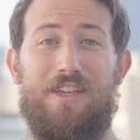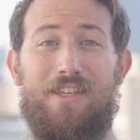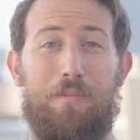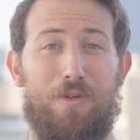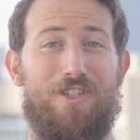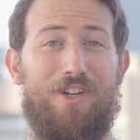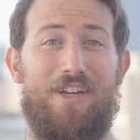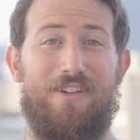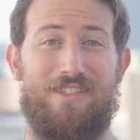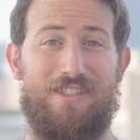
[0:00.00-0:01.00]
Gimbals are
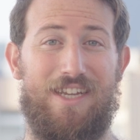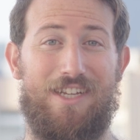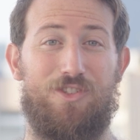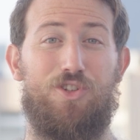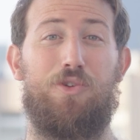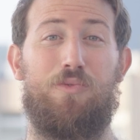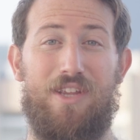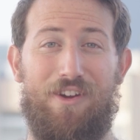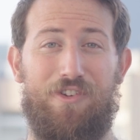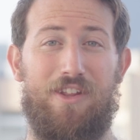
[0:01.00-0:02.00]
here to stay, so you
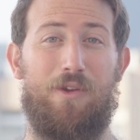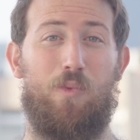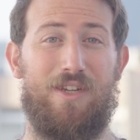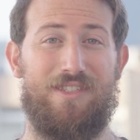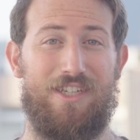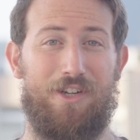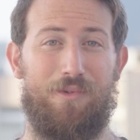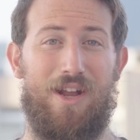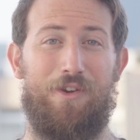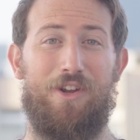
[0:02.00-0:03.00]
definitely want to stick
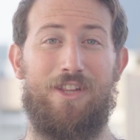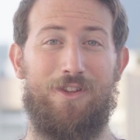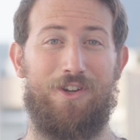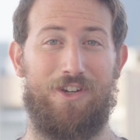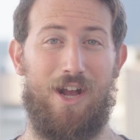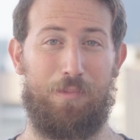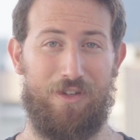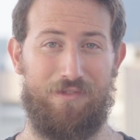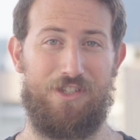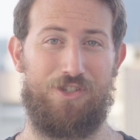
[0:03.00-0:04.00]
around and learn a
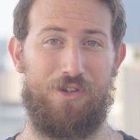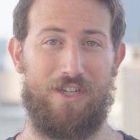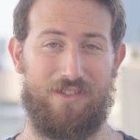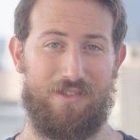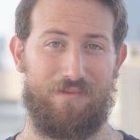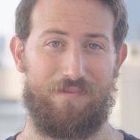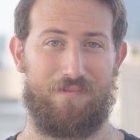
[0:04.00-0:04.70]
couple of these tricks.